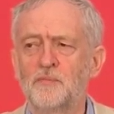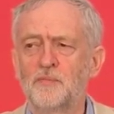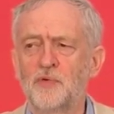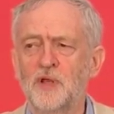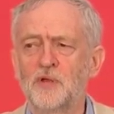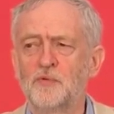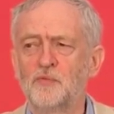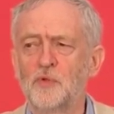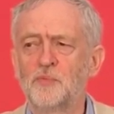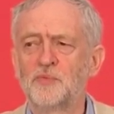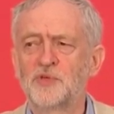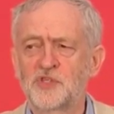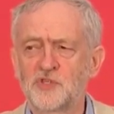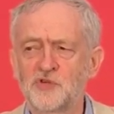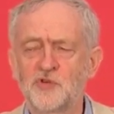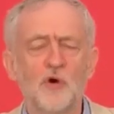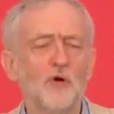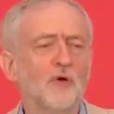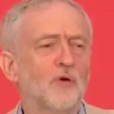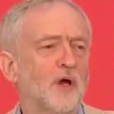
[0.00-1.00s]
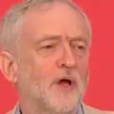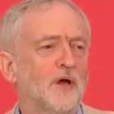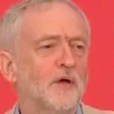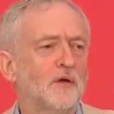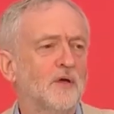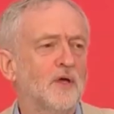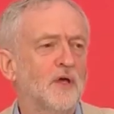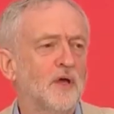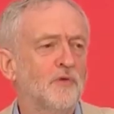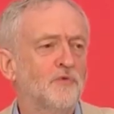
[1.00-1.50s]
Britain will be stronger
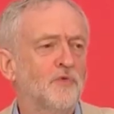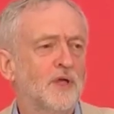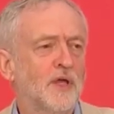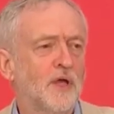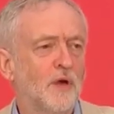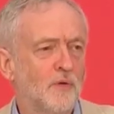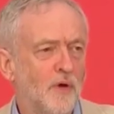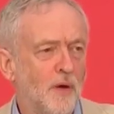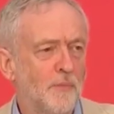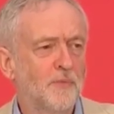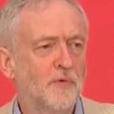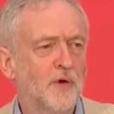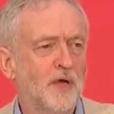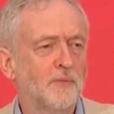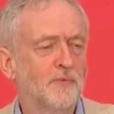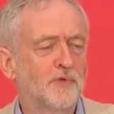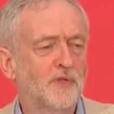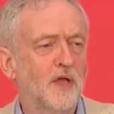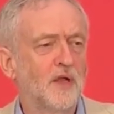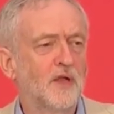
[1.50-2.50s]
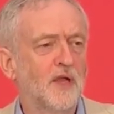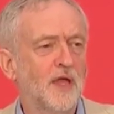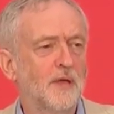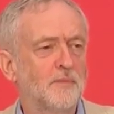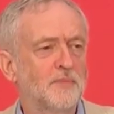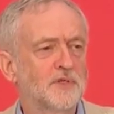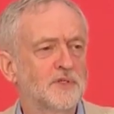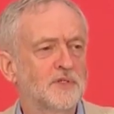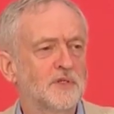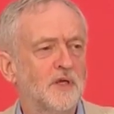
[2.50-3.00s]
if we cooperate with our
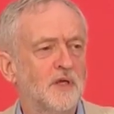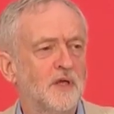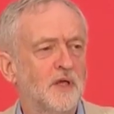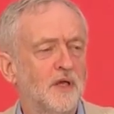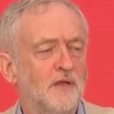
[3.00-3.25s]
neighbours